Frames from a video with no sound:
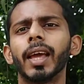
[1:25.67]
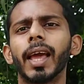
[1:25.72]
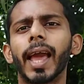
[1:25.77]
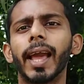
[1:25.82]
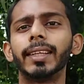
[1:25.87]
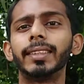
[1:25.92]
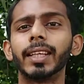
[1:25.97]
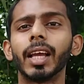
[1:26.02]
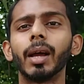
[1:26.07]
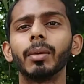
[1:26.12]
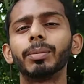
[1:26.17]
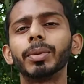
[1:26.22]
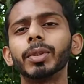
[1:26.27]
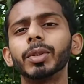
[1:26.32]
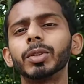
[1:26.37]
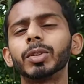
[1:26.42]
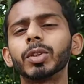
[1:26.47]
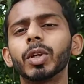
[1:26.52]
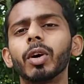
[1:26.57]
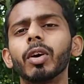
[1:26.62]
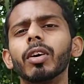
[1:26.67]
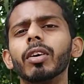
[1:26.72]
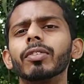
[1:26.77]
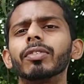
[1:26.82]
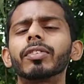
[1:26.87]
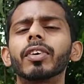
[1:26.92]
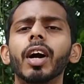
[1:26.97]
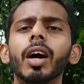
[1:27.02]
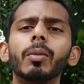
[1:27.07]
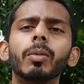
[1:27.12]
Examples
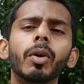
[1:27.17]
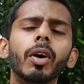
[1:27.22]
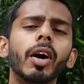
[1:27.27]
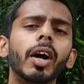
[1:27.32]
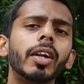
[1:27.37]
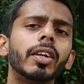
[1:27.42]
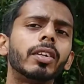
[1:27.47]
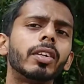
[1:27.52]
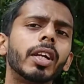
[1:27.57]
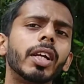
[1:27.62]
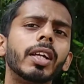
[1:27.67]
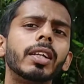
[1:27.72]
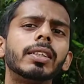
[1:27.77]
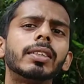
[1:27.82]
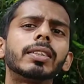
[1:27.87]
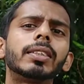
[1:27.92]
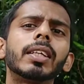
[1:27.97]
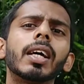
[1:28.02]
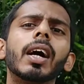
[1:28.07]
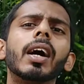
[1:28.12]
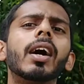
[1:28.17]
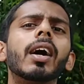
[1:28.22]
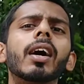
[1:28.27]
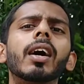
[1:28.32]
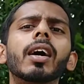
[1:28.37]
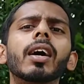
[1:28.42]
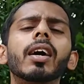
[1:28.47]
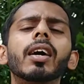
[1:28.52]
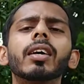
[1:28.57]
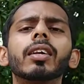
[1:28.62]
of carbohydrates
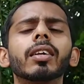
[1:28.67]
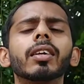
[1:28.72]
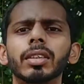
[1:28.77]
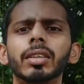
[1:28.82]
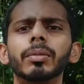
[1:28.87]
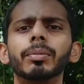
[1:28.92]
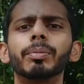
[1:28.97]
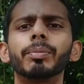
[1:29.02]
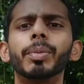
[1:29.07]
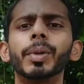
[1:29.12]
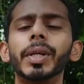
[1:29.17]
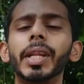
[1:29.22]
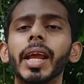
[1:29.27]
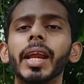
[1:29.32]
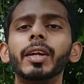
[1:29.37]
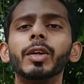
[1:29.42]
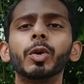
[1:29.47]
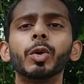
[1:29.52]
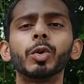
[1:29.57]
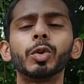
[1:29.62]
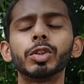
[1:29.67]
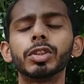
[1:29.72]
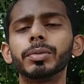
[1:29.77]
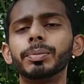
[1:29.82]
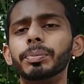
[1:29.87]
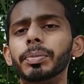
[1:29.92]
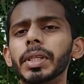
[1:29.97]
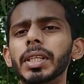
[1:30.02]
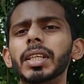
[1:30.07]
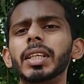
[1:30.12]
are potatoes,
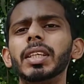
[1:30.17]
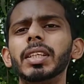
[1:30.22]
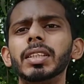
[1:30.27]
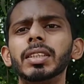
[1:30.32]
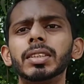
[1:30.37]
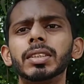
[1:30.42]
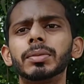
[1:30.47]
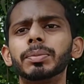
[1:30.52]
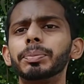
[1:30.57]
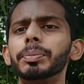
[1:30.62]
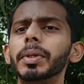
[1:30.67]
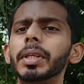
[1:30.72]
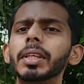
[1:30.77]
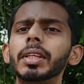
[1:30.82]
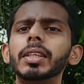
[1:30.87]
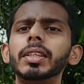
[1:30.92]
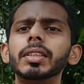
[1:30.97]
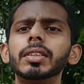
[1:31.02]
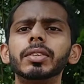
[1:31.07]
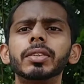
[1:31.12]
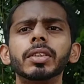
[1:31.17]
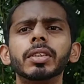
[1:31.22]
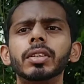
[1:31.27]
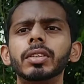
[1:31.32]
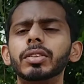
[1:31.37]
beans, peas,